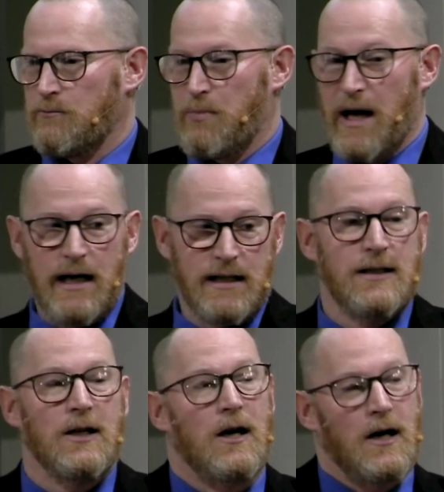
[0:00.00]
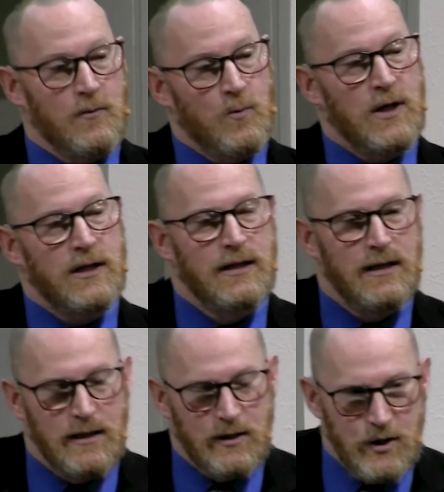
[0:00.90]
based on what
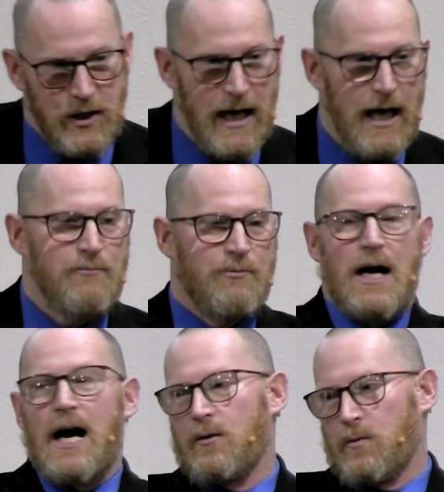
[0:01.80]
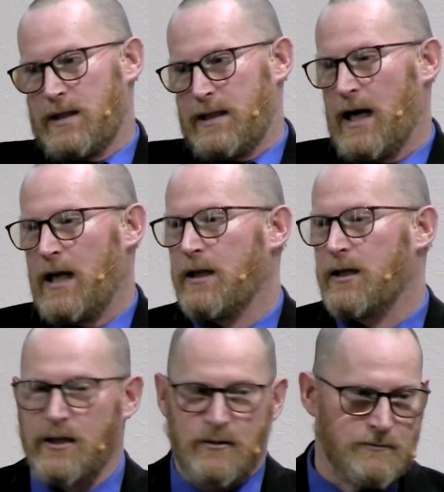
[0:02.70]
the chat bot was telling
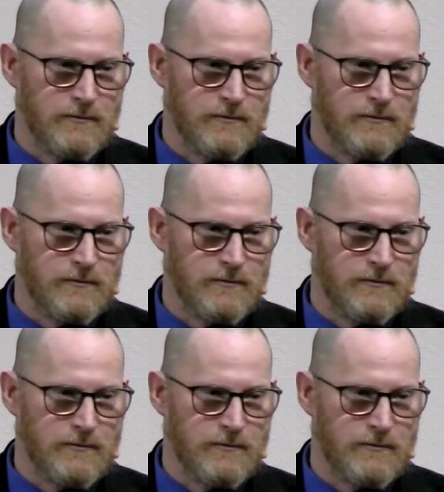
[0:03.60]
him.